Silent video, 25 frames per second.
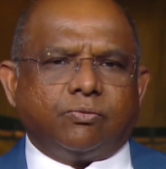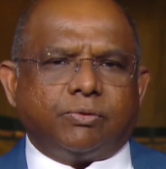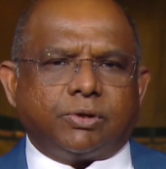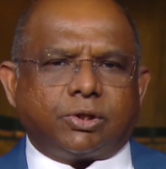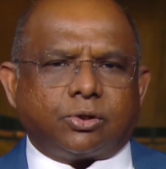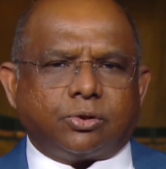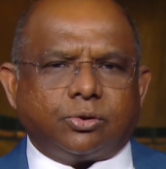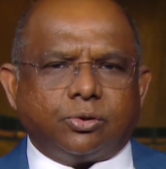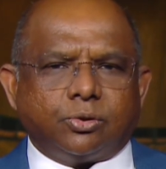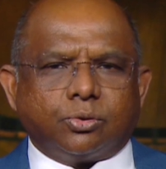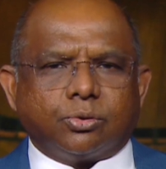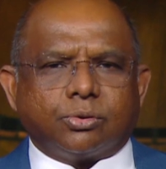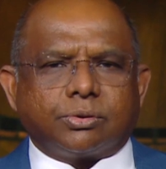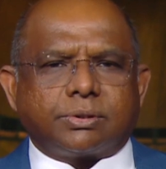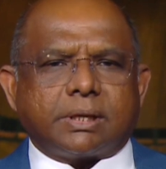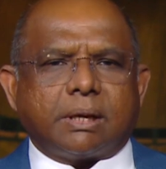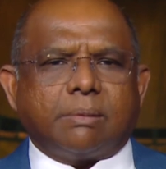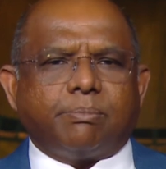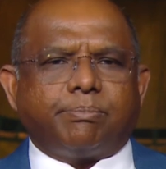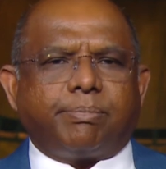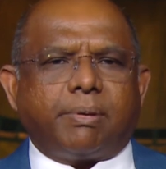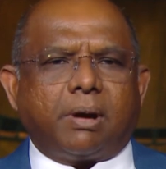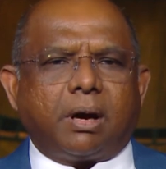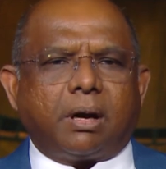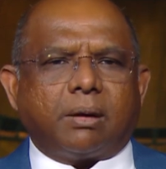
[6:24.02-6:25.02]
with youth
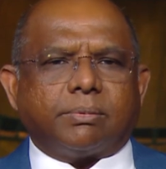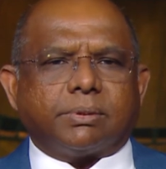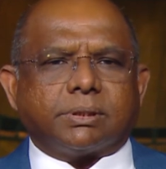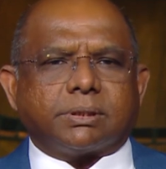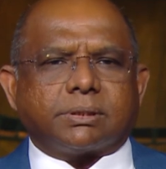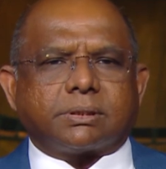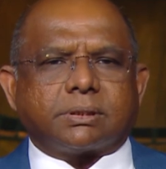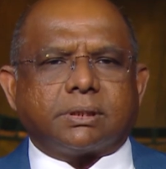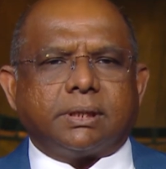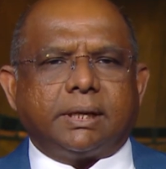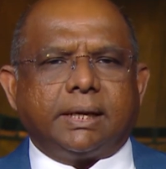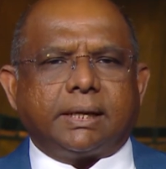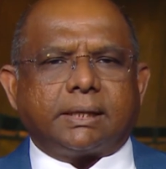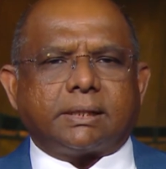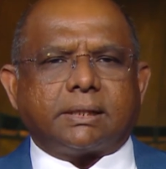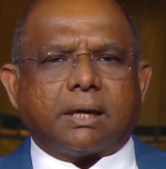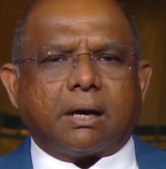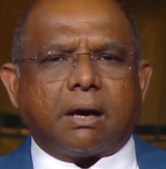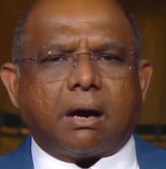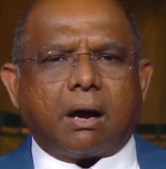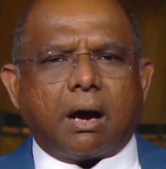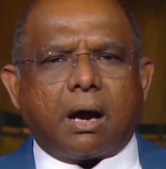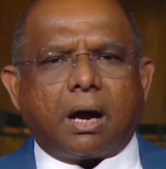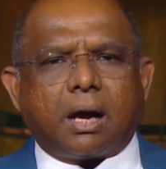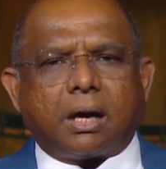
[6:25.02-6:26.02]
empowerment at the
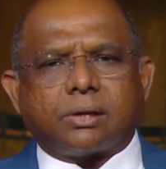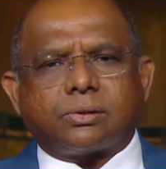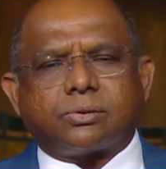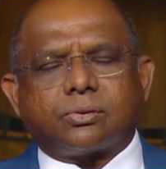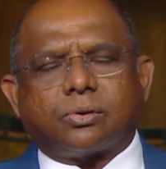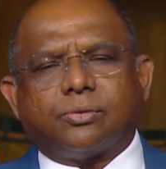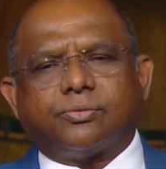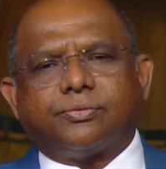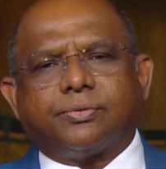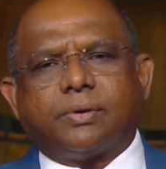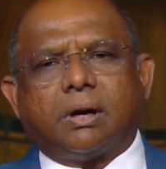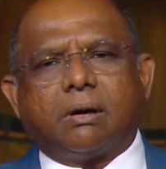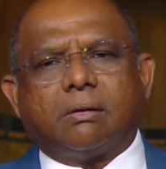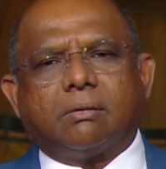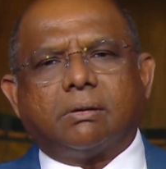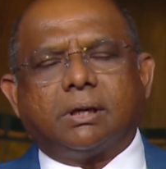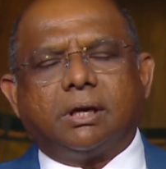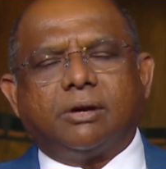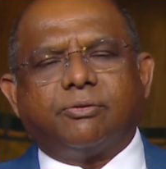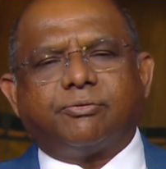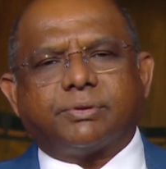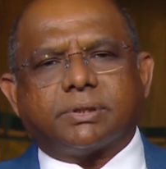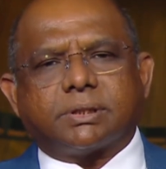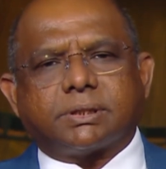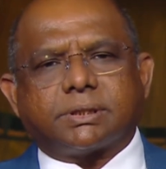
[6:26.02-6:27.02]
heart of our
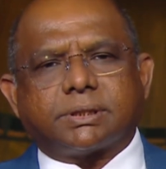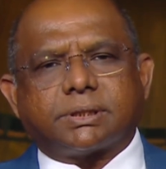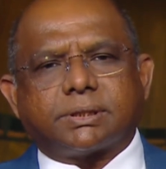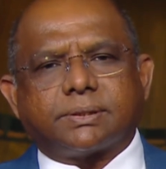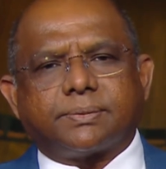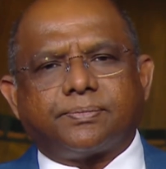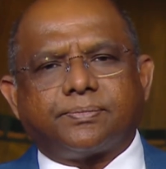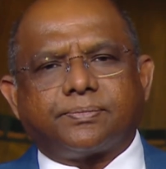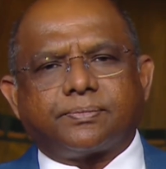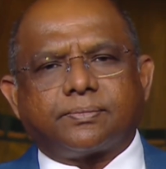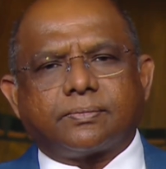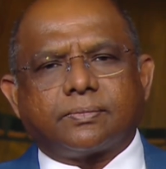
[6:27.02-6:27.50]
efforts.